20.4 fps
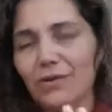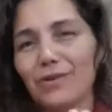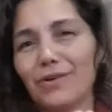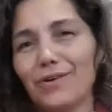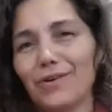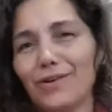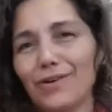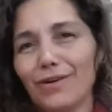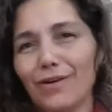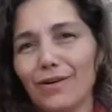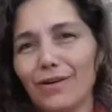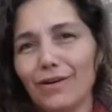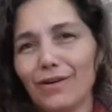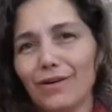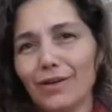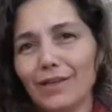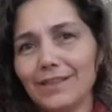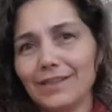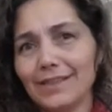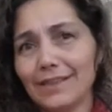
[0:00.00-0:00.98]

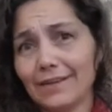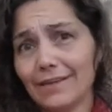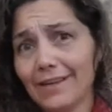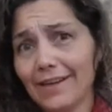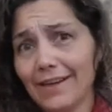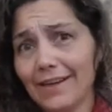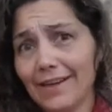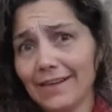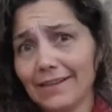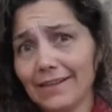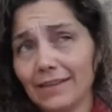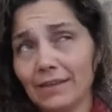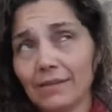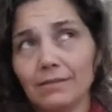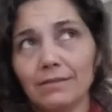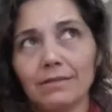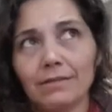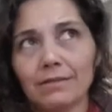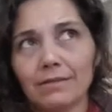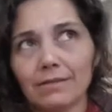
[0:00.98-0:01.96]
Oh, and Daryl Hannah.
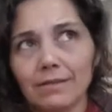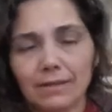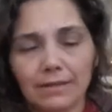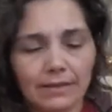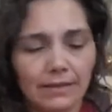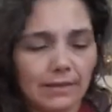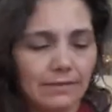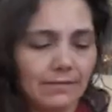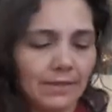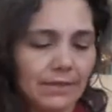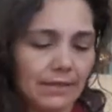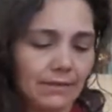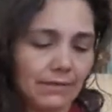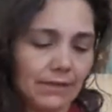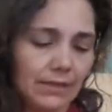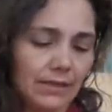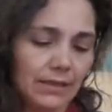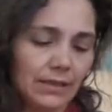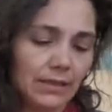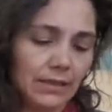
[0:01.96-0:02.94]
Oh, love that
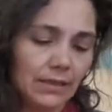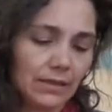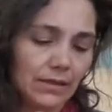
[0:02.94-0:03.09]
one.